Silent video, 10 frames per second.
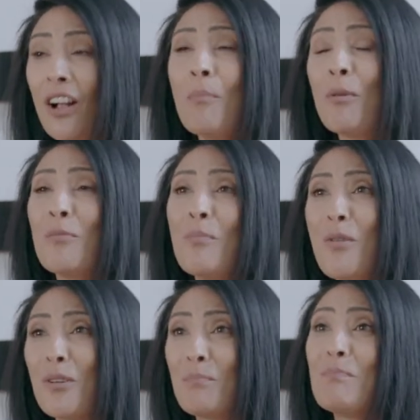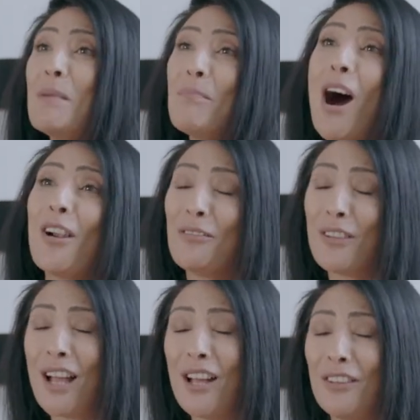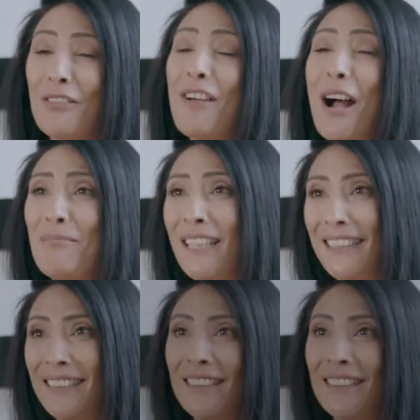come on board, be part of uh, the family.